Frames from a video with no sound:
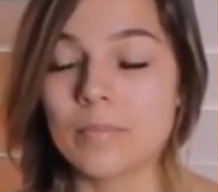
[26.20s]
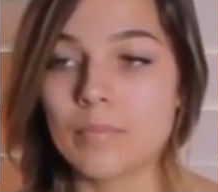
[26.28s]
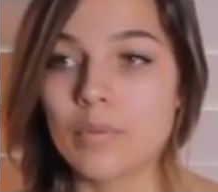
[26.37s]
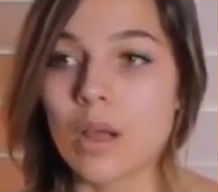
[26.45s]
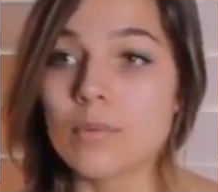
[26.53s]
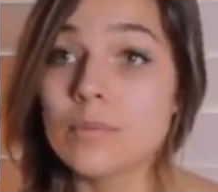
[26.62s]

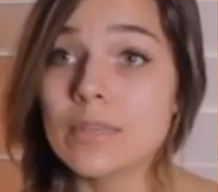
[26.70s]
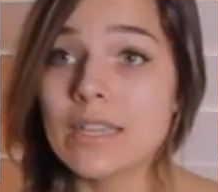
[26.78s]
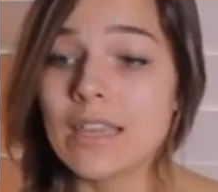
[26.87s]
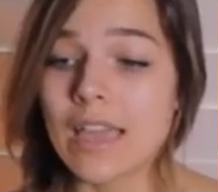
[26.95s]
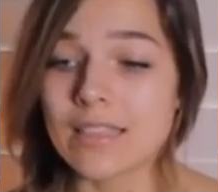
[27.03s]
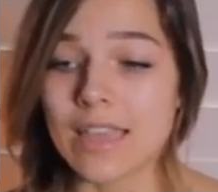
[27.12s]

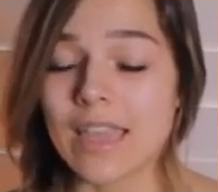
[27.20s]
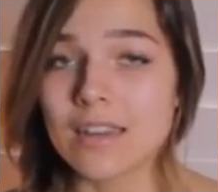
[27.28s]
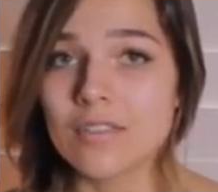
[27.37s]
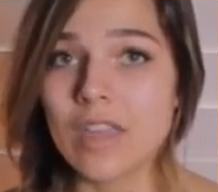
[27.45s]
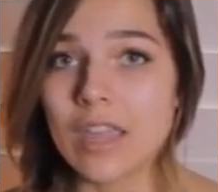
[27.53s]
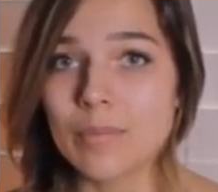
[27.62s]
probably at the
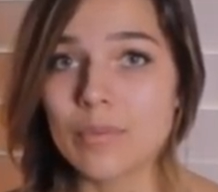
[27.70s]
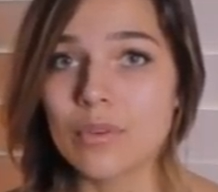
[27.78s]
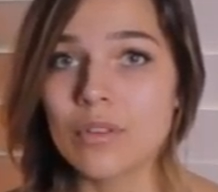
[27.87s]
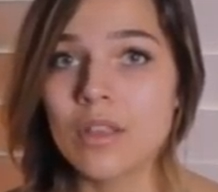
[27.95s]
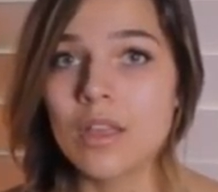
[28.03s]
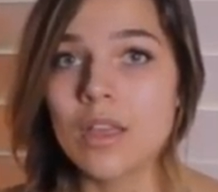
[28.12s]
end of
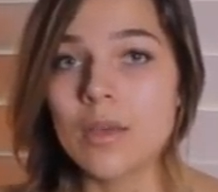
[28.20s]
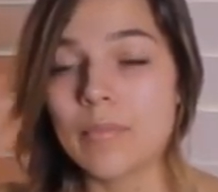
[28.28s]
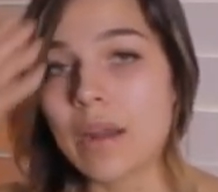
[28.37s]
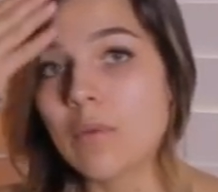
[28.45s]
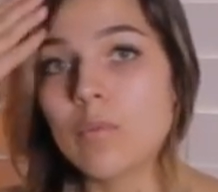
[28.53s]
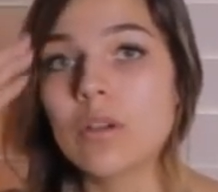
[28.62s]
April,
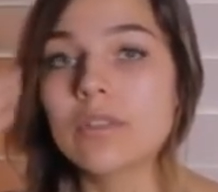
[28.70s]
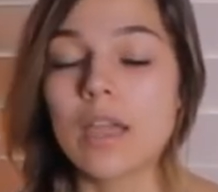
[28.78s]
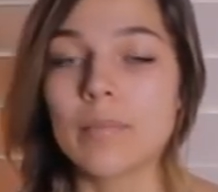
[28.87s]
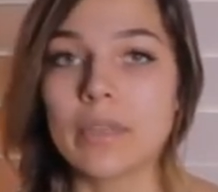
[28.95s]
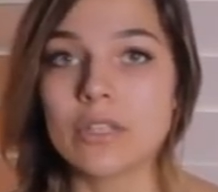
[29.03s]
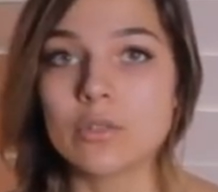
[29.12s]
but I will
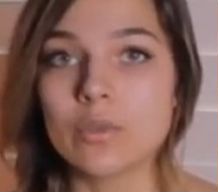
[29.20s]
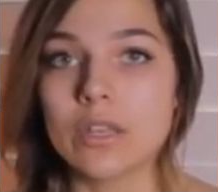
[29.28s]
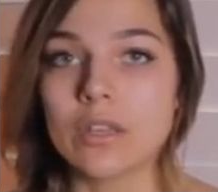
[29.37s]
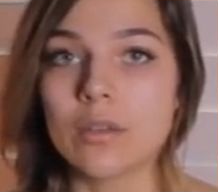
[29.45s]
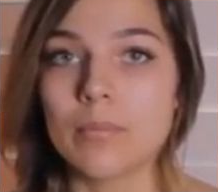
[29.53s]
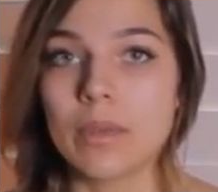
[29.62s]
not be
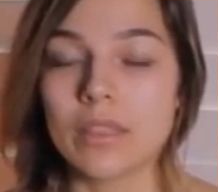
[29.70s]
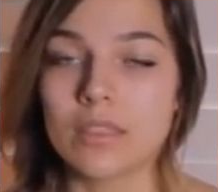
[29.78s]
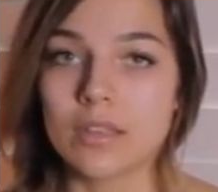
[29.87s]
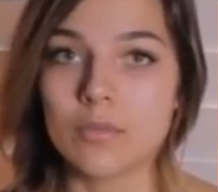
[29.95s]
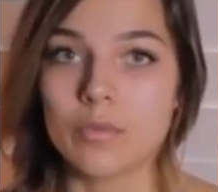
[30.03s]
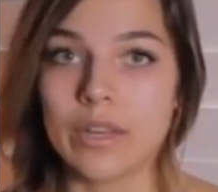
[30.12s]
doing
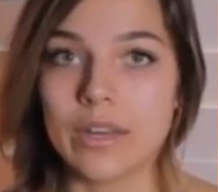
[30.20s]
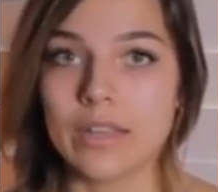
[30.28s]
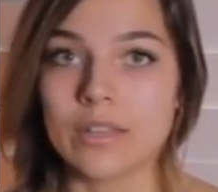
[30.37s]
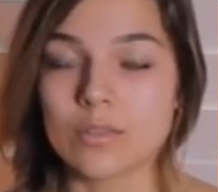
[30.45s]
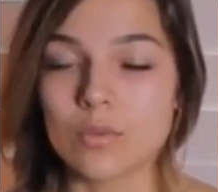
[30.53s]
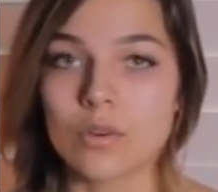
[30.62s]
monthly
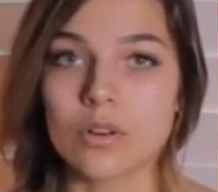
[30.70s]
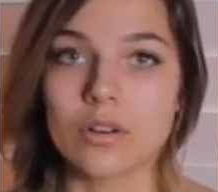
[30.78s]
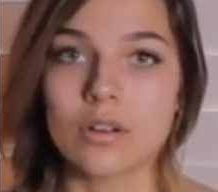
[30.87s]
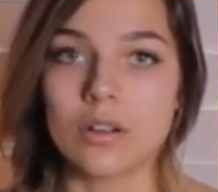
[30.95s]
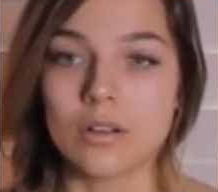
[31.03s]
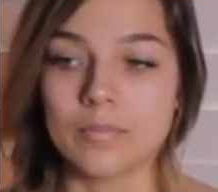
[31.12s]
readings
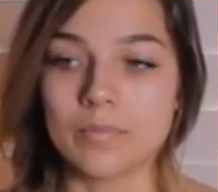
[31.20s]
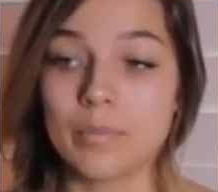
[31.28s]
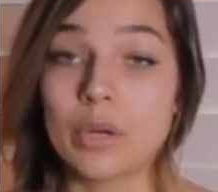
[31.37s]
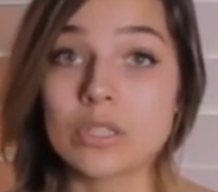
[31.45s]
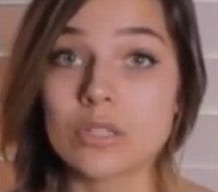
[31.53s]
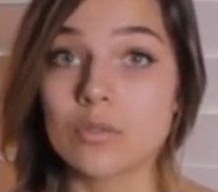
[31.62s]
or
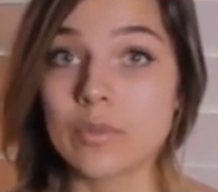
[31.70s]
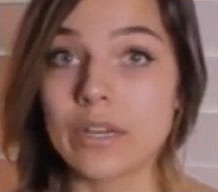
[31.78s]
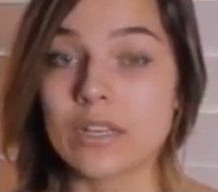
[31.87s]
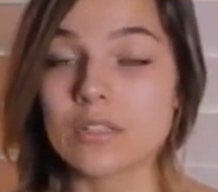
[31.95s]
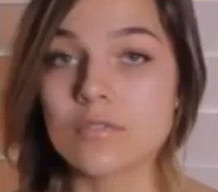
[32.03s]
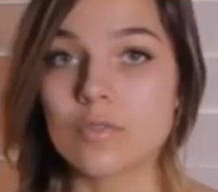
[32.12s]
personal
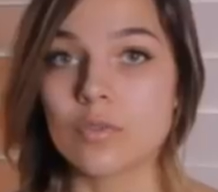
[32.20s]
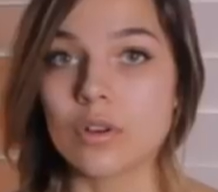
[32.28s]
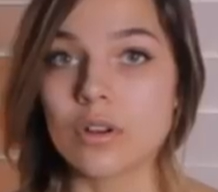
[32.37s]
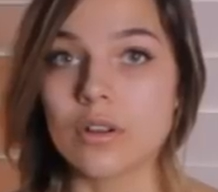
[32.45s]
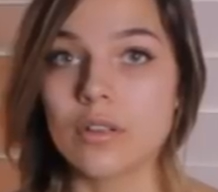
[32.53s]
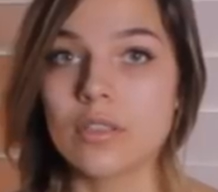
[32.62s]
readings
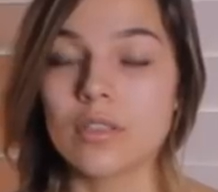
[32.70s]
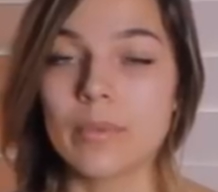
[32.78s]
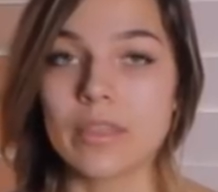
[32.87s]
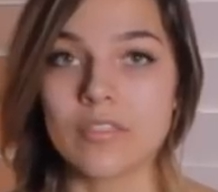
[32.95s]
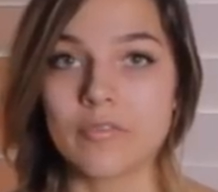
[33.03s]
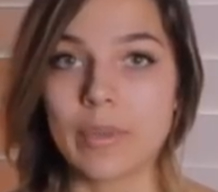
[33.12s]
for the
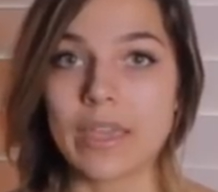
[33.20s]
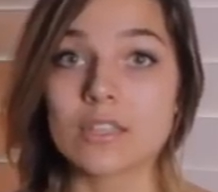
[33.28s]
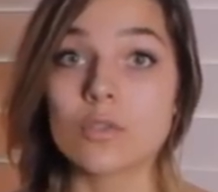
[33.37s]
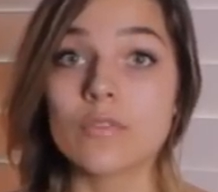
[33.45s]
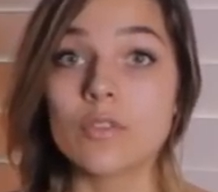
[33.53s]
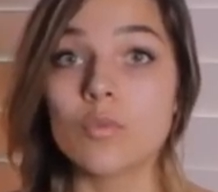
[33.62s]
month of May.
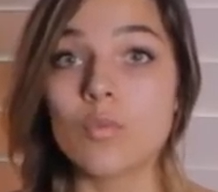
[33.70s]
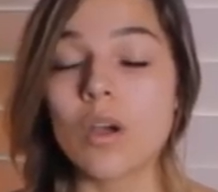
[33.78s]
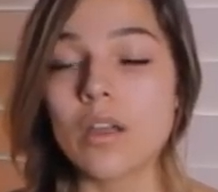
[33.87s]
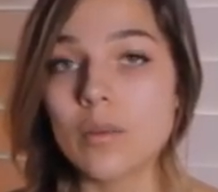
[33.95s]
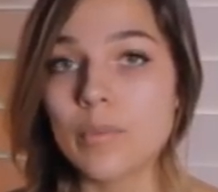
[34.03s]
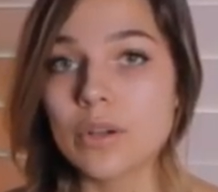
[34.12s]
So if you
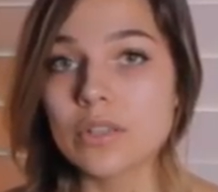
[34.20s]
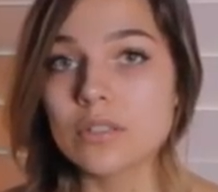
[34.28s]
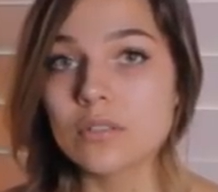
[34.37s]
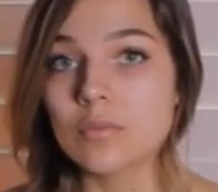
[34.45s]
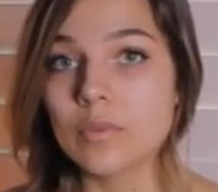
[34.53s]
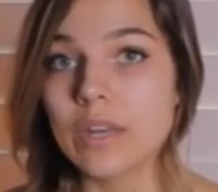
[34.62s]
want a
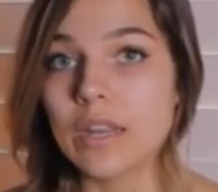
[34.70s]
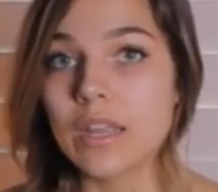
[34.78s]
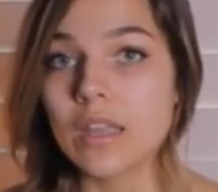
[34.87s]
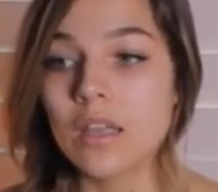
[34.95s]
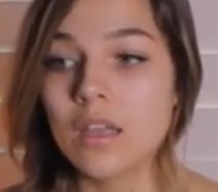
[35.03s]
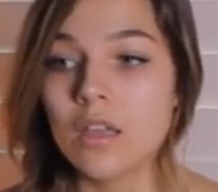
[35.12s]
personal
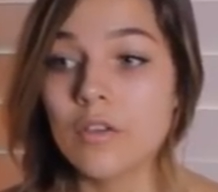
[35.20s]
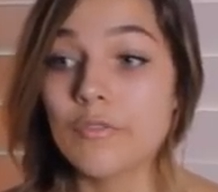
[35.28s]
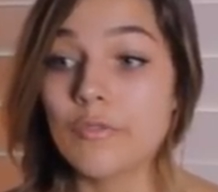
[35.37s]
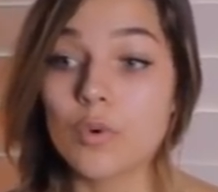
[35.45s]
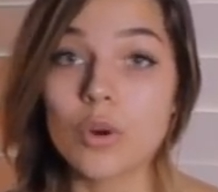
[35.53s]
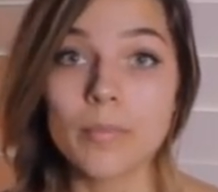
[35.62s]
reading
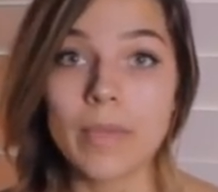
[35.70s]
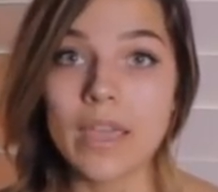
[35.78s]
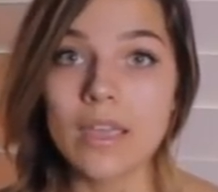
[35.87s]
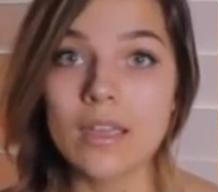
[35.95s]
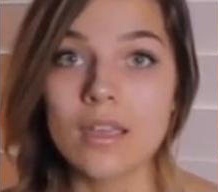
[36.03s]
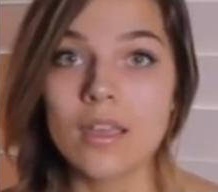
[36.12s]
for
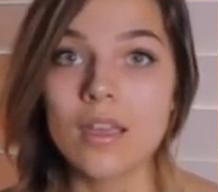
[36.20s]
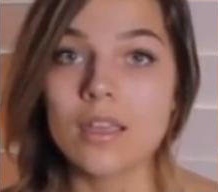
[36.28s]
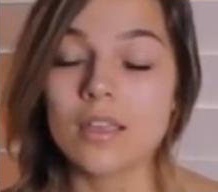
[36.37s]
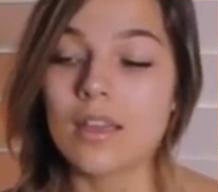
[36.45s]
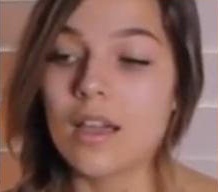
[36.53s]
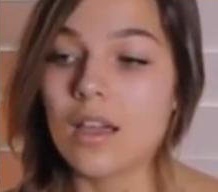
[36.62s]
May,
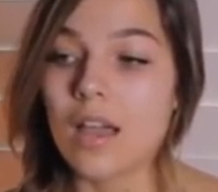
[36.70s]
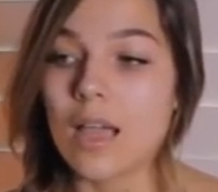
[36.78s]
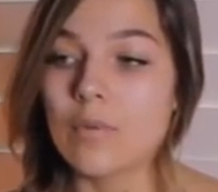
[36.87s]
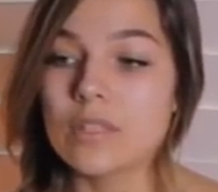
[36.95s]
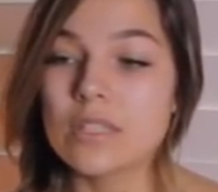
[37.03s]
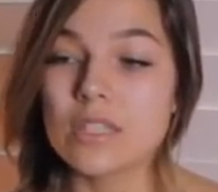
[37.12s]

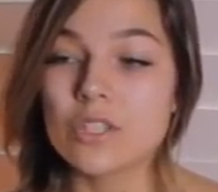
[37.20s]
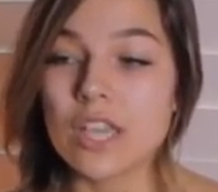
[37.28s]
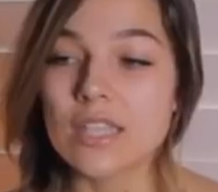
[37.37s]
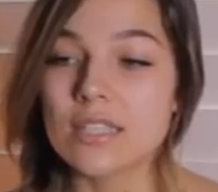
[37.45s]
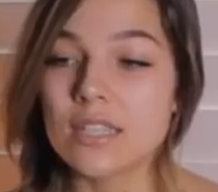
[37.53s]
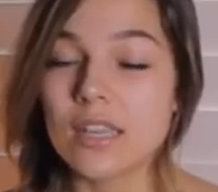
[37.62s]
I would
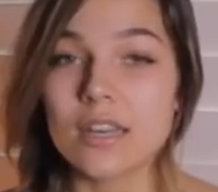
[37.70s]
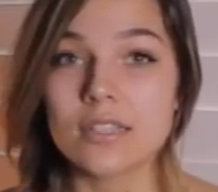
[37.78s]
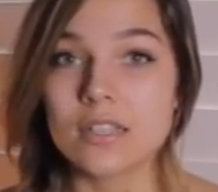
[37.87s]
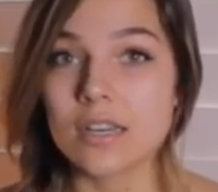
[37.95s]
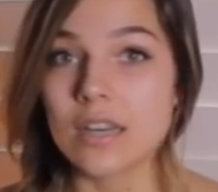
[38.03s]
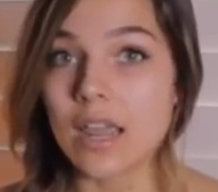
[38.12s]
suggest to get
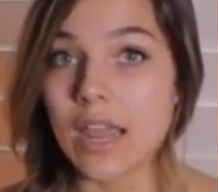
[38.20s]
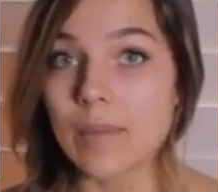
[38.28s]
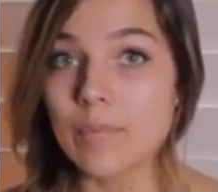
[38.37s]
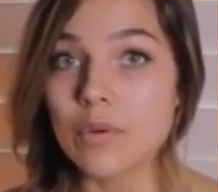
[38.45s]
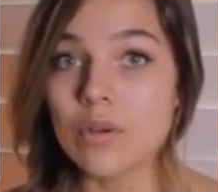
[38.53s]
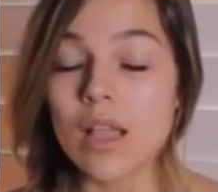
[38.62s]
it done in
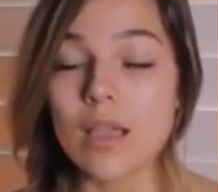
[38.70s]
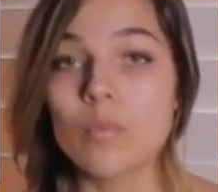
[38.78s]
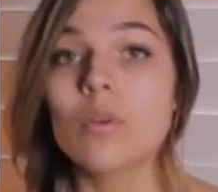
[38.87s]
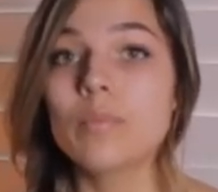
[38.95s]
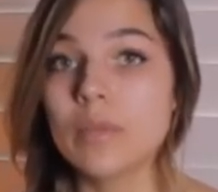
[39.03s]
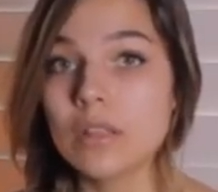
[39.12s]
April. I
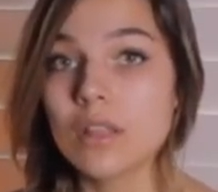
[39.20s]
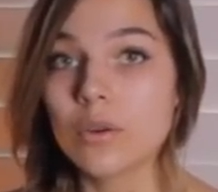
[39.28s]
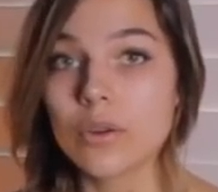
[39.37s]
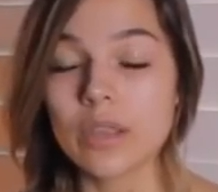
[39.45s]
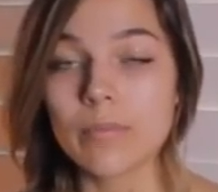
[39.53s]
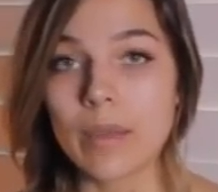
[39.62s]
will be
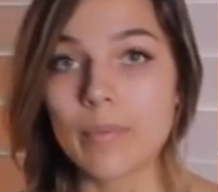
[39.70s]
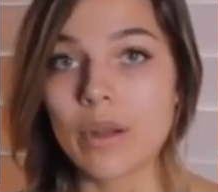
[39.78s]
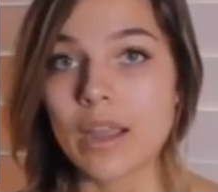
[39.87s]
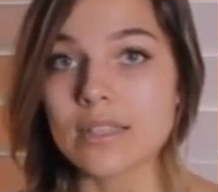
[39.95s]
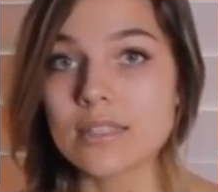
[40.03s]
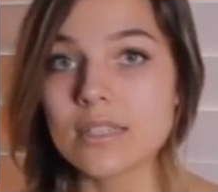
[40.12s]
lowering my
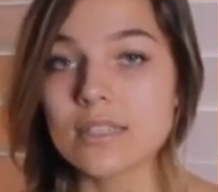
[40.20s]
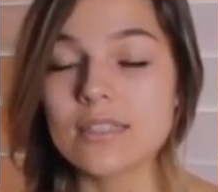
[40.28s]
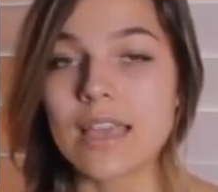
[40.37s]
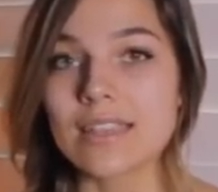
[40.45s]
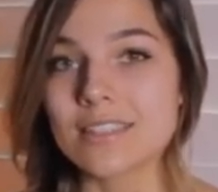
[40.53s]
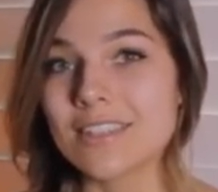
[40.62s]

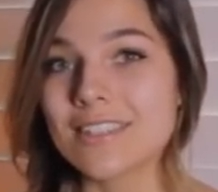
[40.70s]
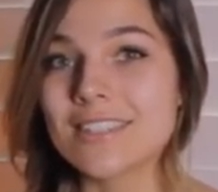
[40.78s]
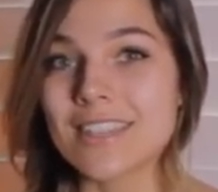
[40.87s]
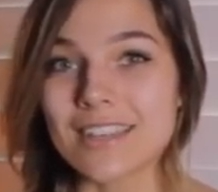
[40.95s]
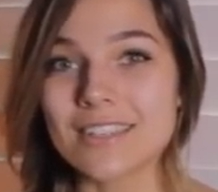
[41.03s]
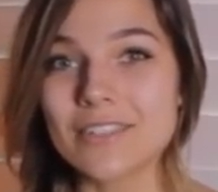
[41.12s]
prices as an
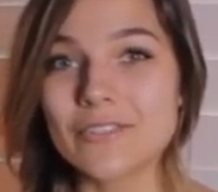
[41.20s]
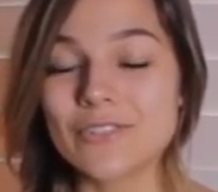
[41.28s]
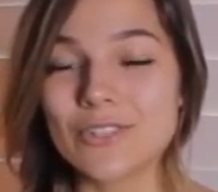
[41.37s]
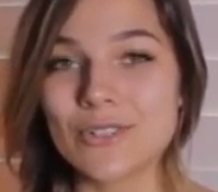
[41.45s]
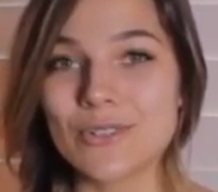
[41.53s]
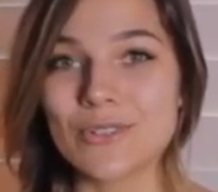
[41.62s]
incentive
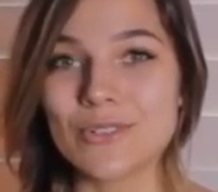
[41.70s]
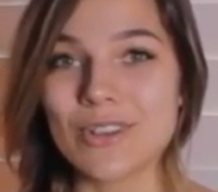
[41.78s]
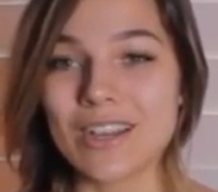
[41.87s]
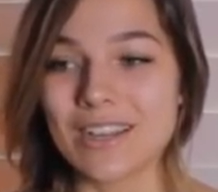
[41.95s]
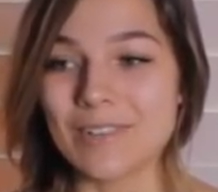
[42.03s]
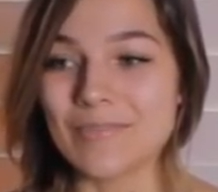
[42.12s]
to